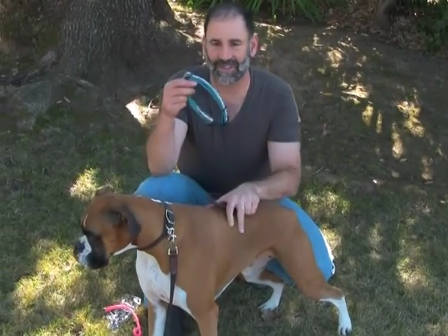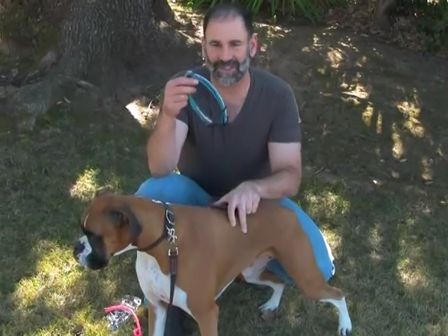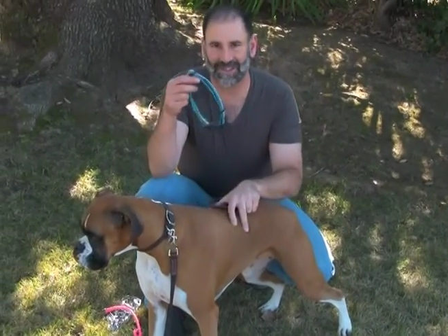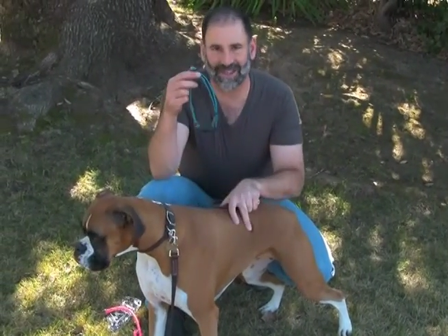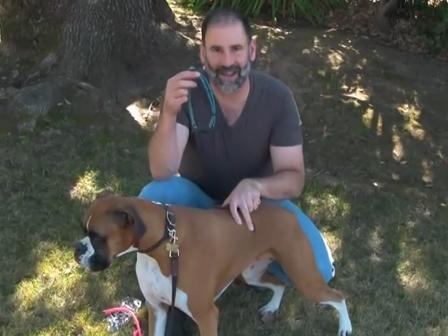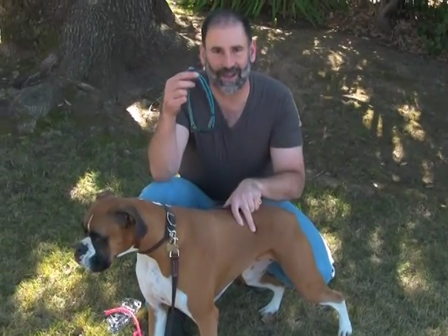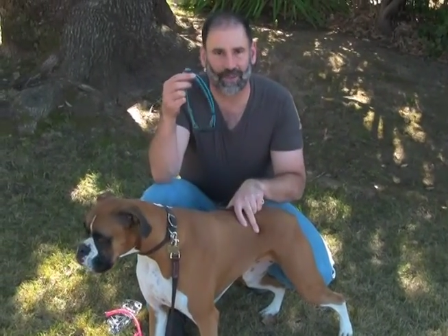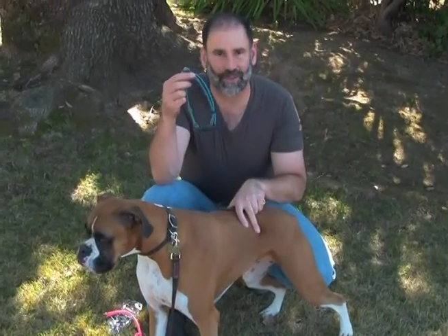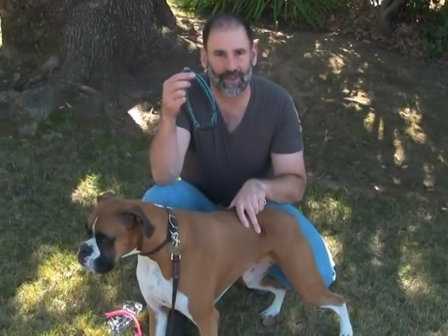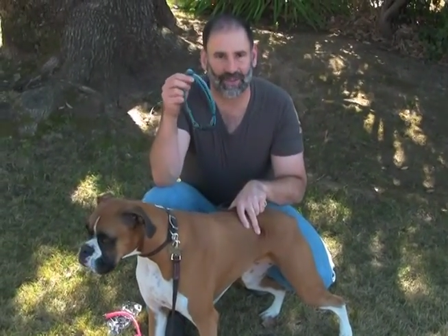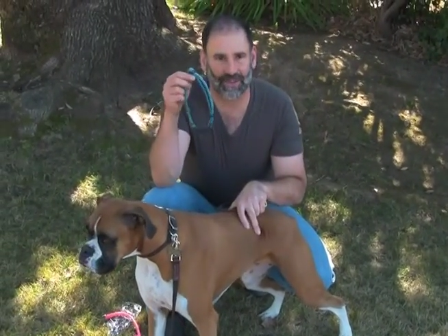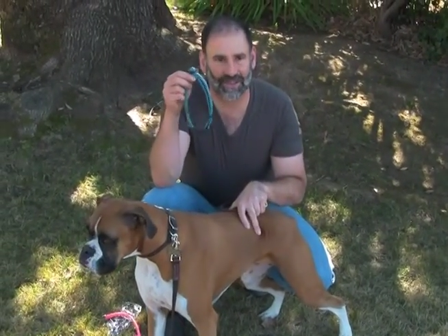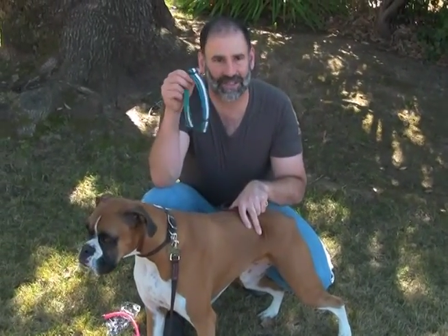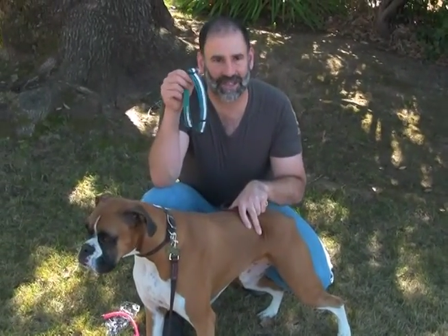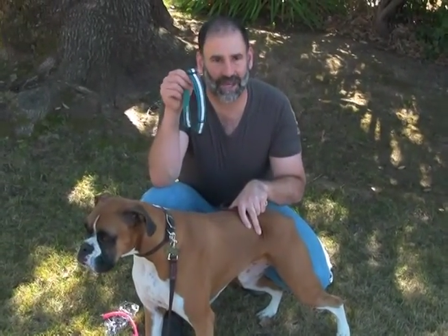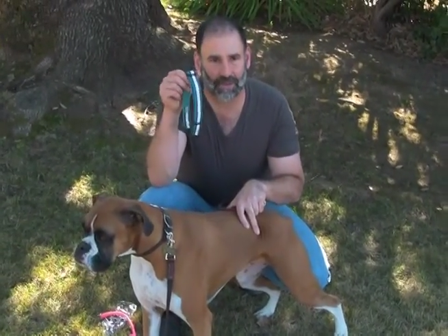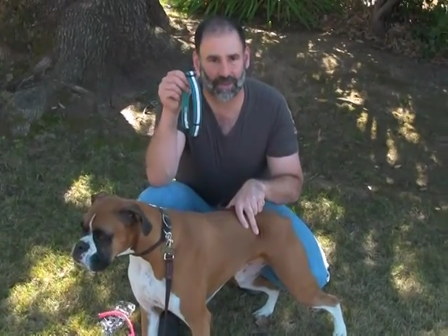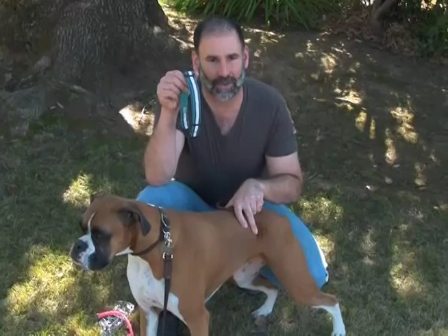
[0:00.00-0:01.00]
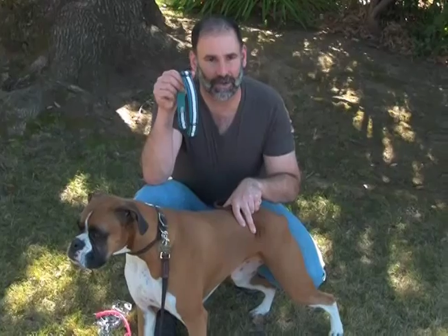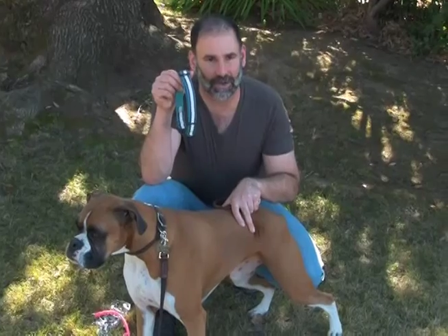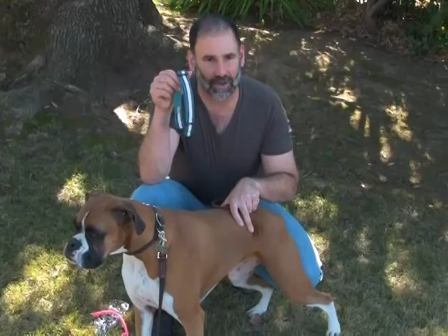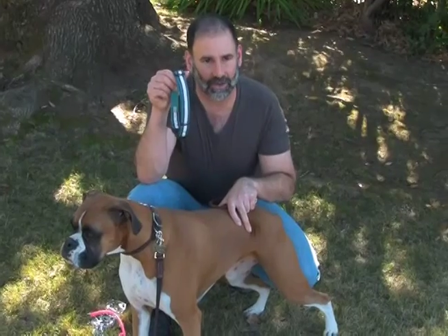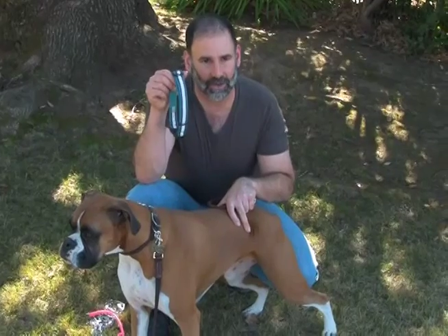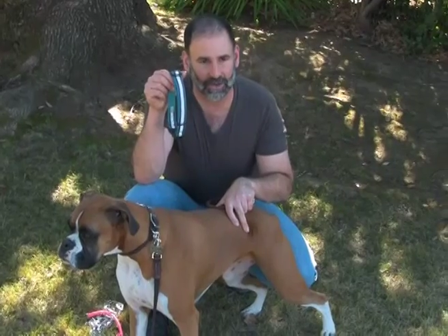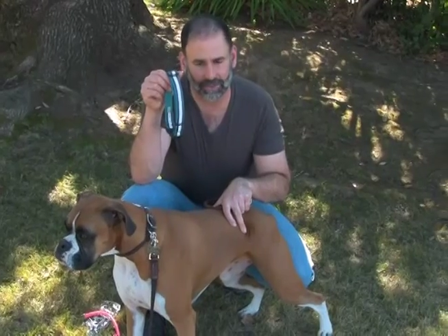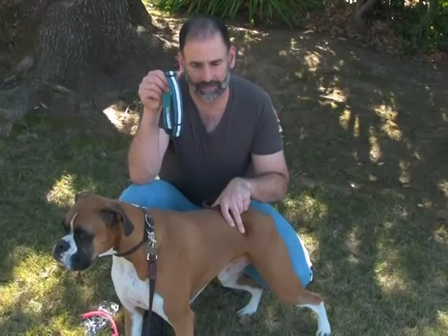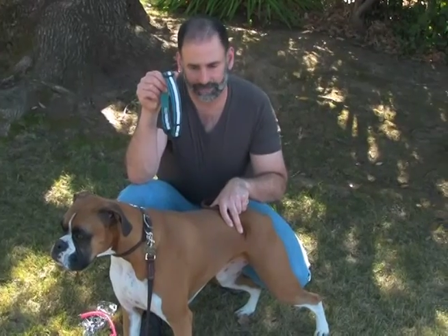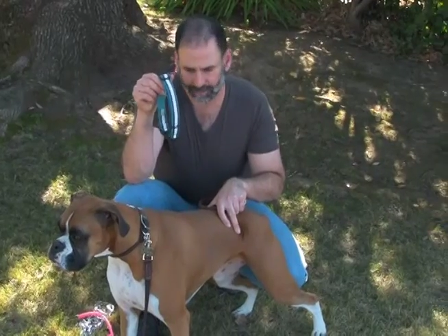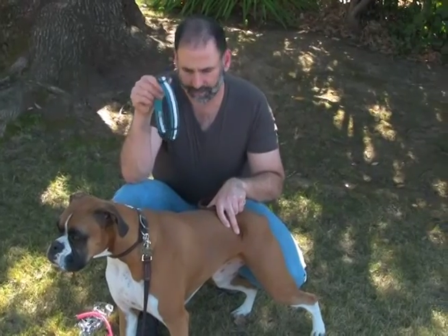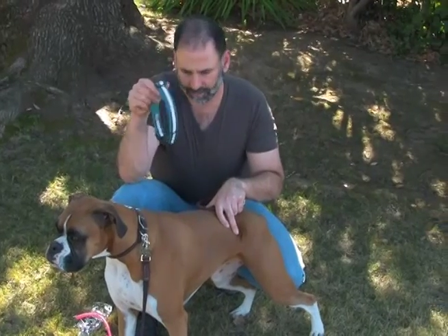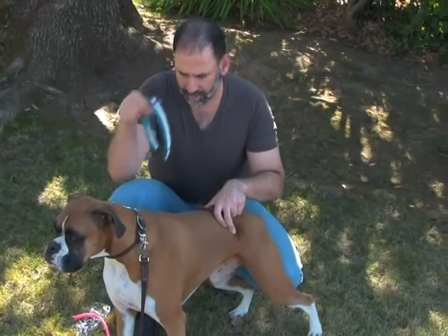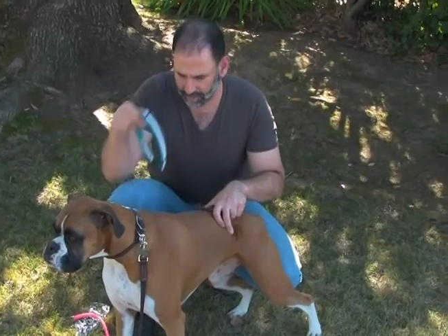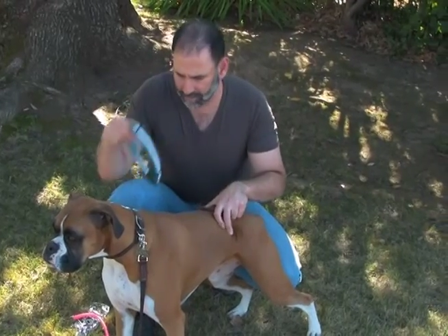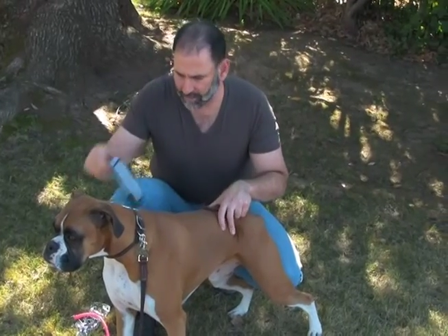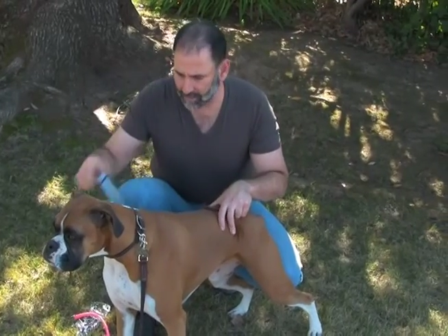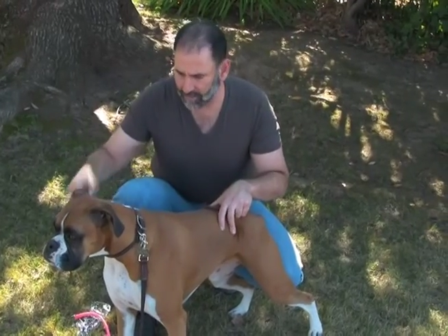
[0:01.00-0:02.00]
to death on this type of collar,
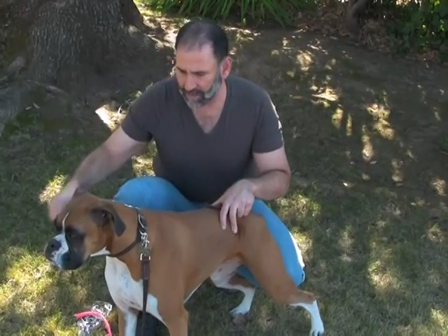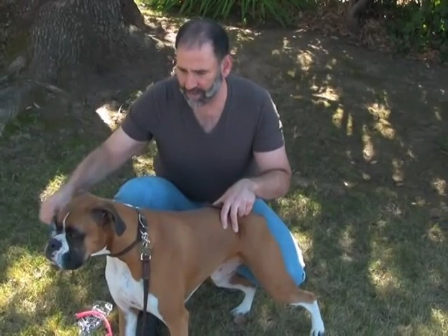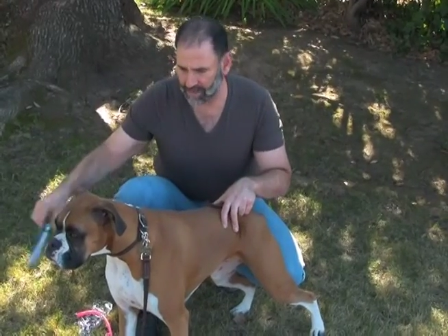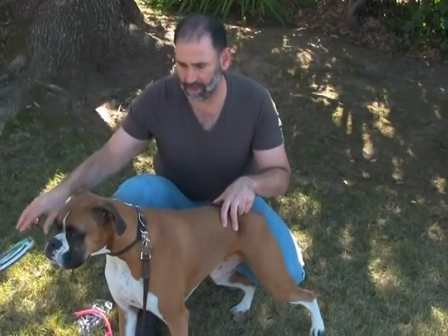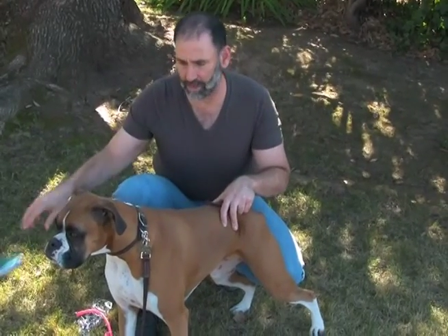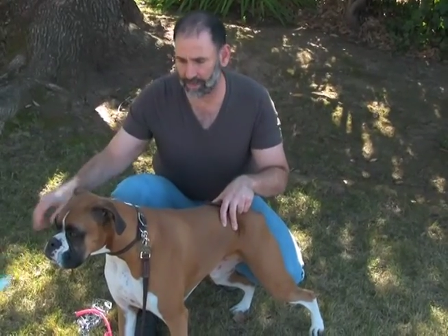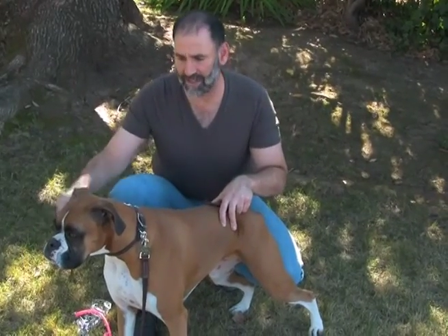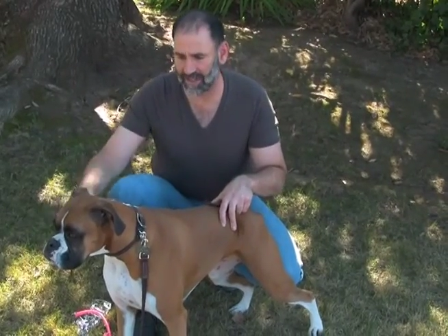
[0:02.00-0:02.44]
she'll